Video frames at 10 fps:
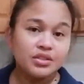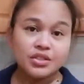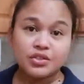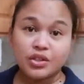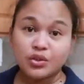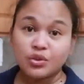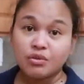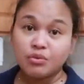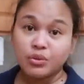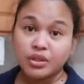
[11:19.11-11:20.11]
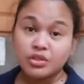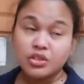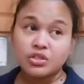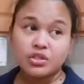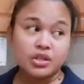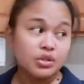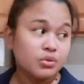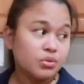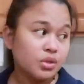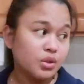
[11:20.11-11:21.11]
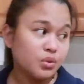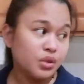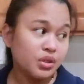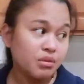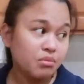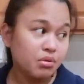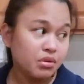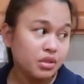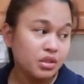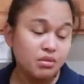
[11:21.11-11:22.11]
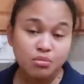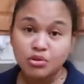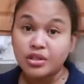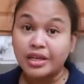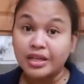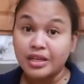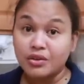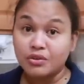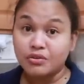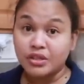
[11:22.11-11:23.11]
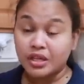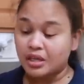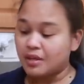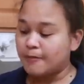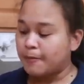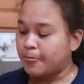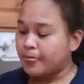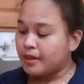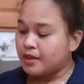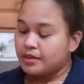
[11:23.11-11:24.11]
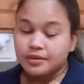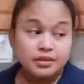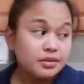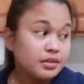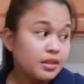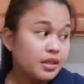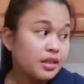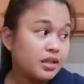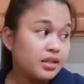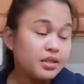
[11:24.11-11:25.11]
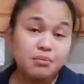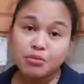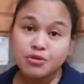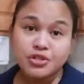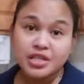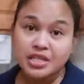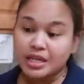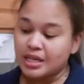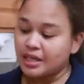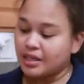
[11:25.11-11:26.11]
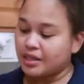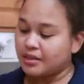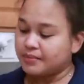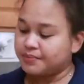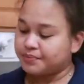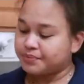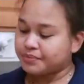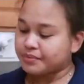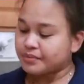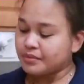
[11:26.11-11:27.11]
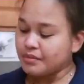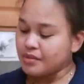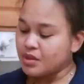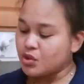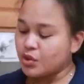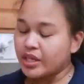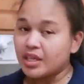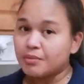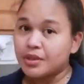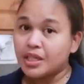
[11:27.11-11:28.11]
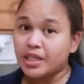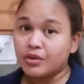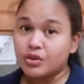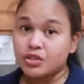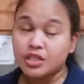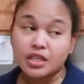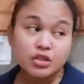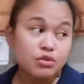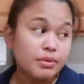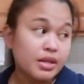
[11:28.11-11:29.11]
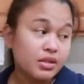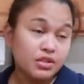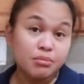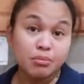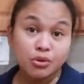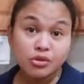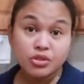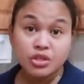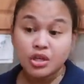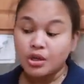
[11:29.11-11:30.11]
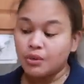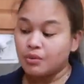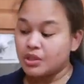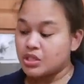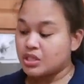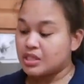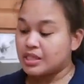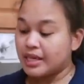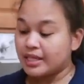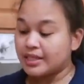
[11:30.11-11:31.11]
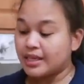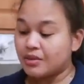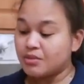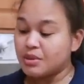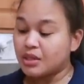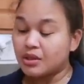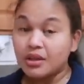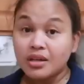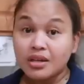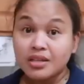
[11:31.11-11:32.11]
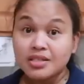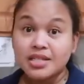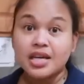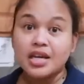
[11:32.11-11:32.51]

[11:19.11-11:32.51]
She's trying to avoid, she's trying to annoying Dimples, and Dimples lying down over there. And Dimples doesn't like it. So, I keep telling Roxy not to bother Dimples when she's lying down because